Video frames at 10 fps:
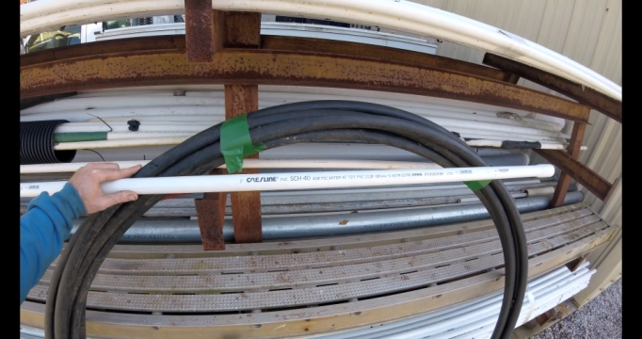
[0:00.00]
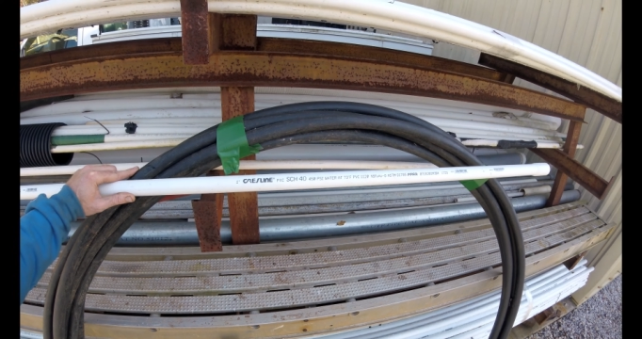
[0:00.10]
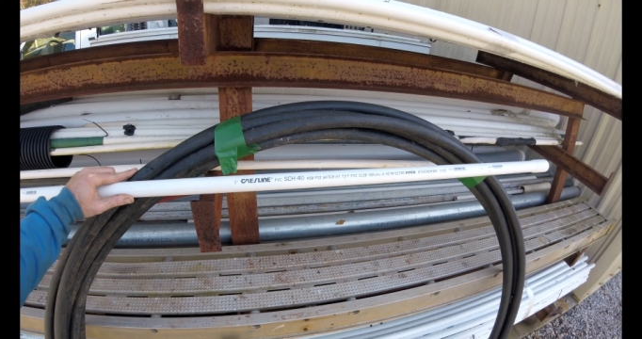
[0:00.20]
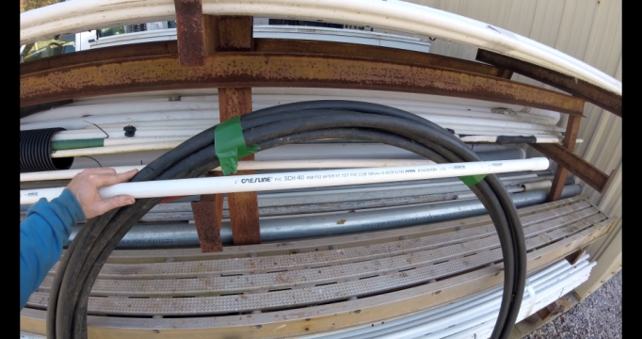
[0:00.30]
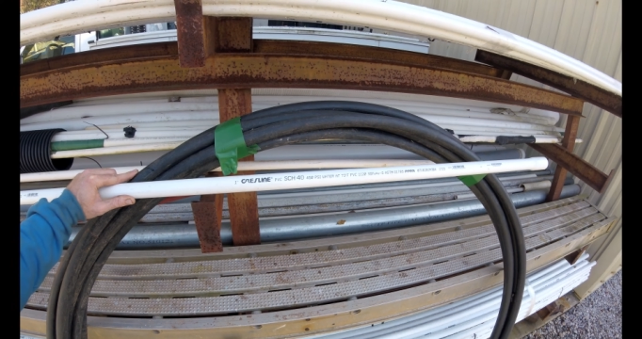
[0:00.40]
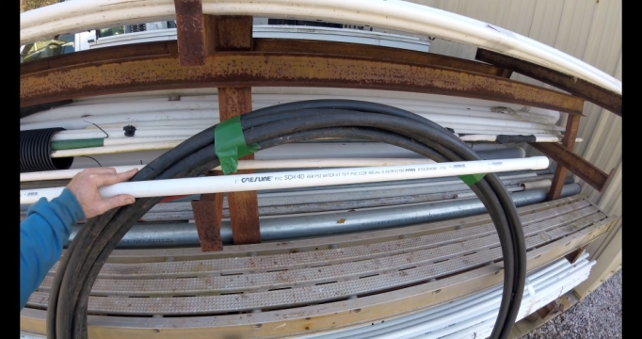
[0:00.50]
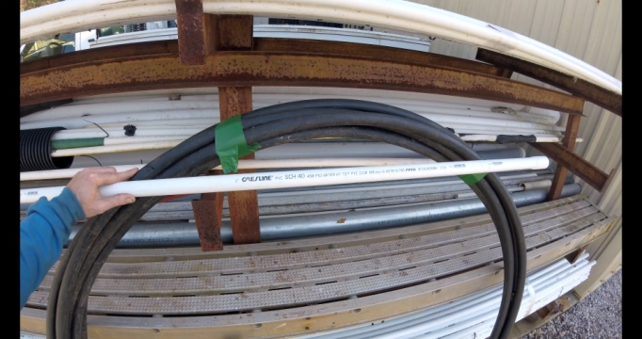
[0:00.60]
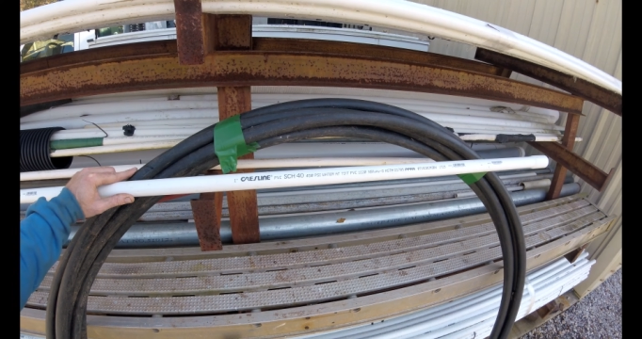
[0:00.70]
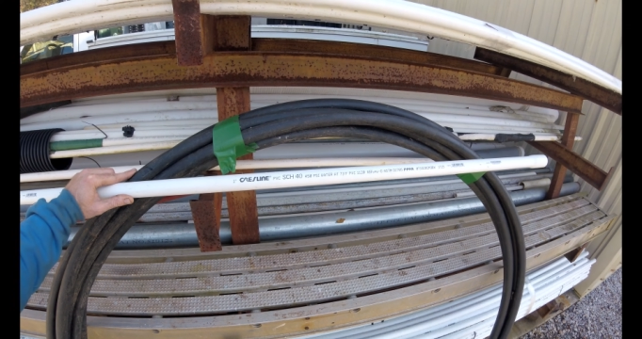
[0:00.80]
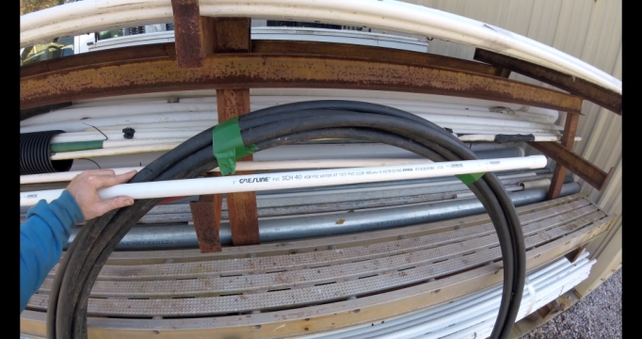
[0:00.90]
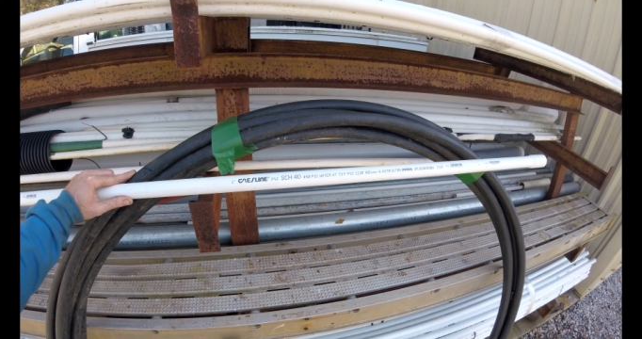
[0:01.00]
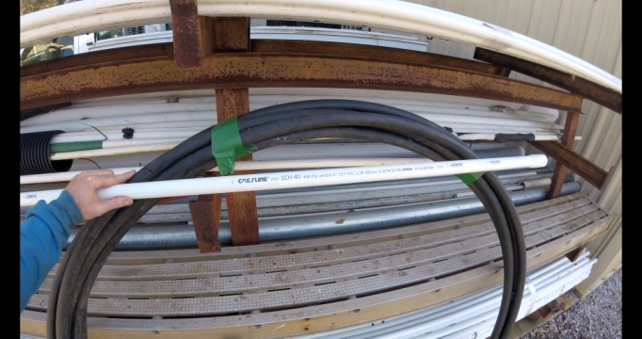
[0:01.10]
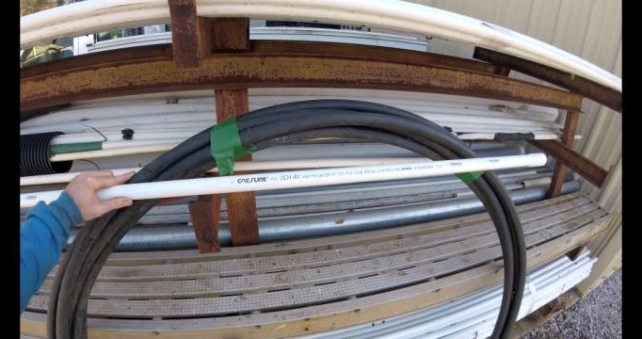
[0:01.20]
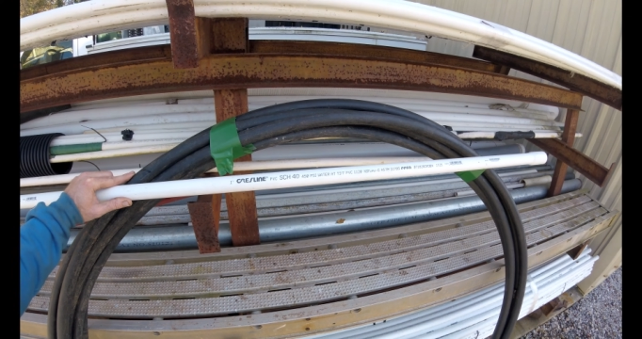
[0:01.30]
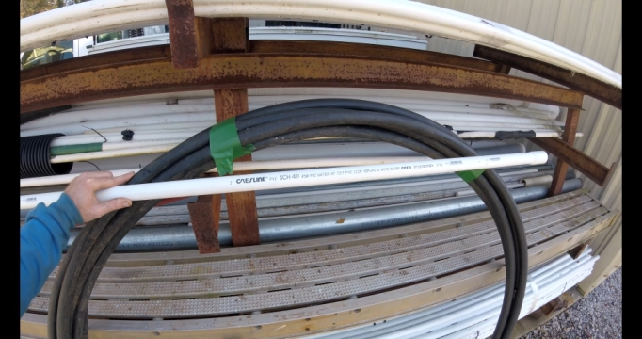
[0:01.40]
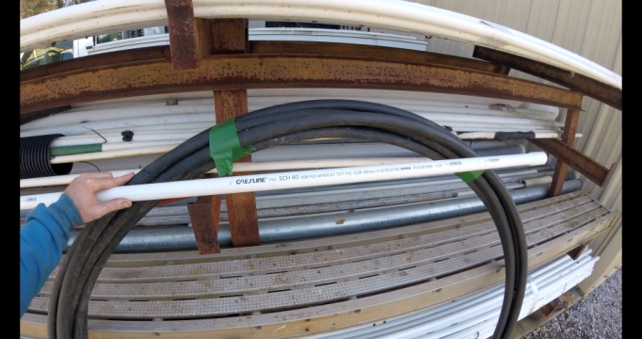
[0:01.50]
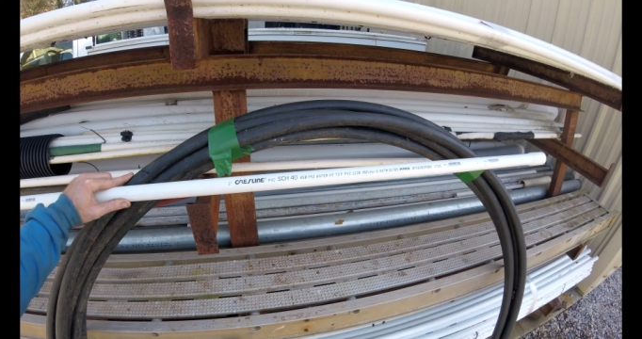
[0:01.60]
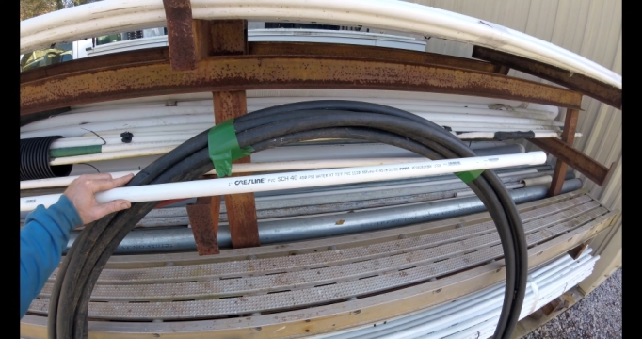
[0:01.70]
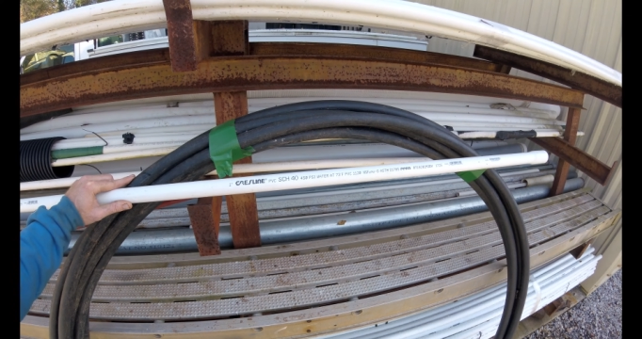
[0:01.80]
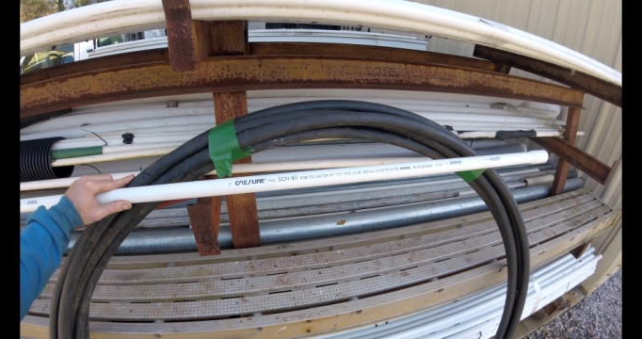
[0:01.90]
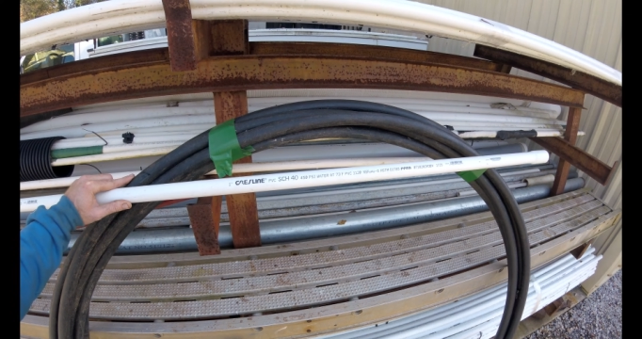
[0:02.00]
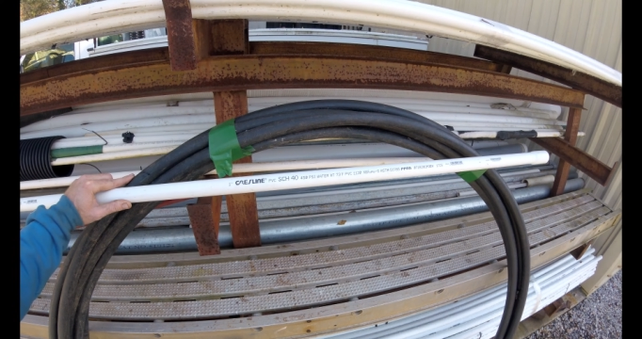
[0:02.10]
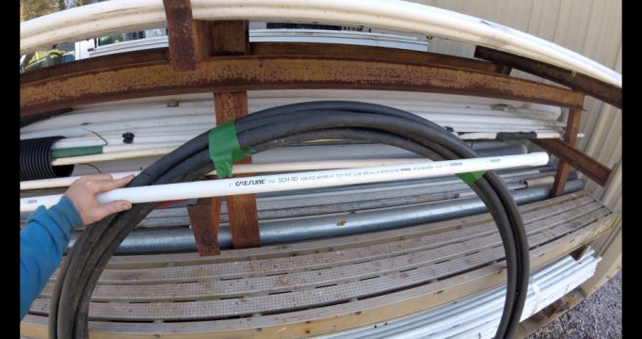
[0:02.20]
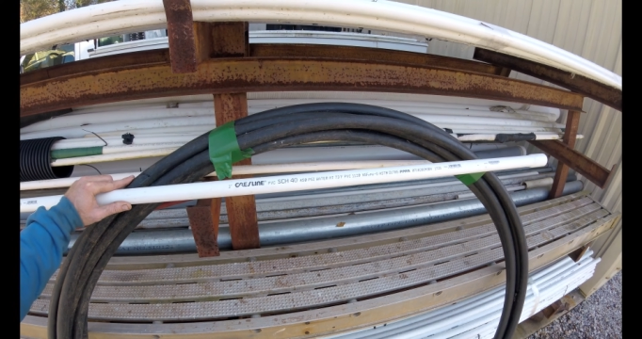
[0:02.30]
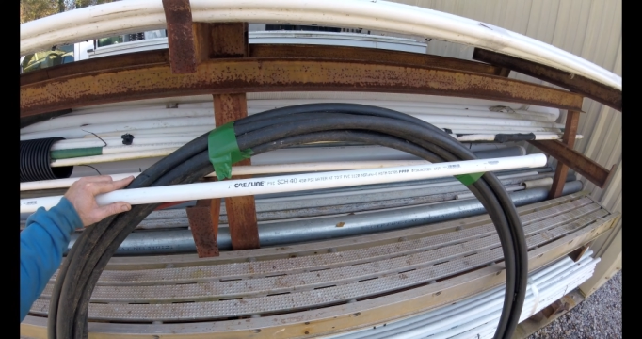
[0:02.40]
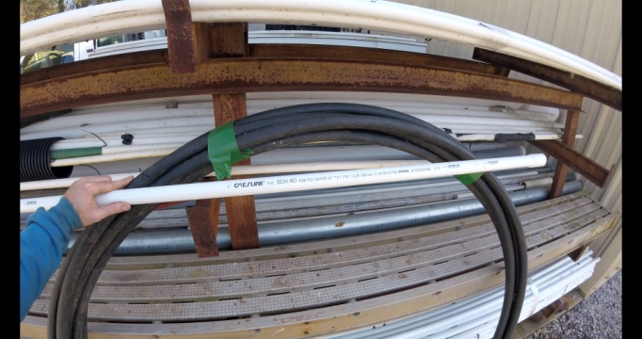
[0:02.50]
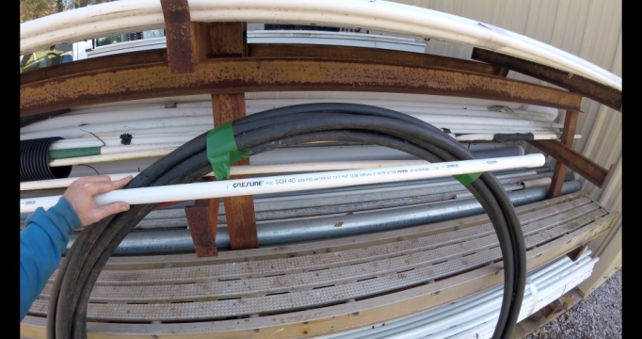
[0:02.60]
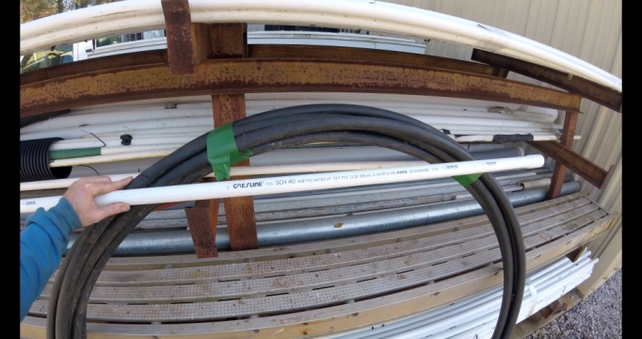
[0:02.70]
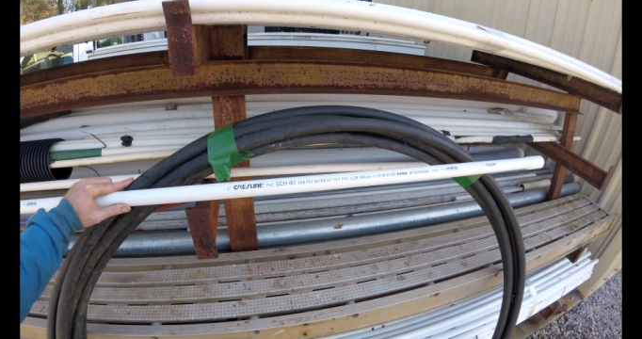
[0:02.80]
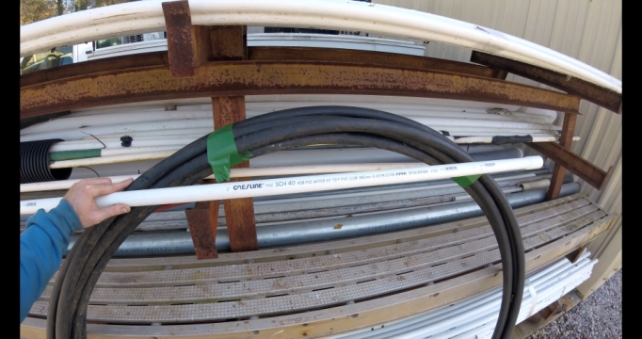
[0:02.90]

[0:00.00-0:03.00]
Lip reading: No face is visible, so there are no lips to read.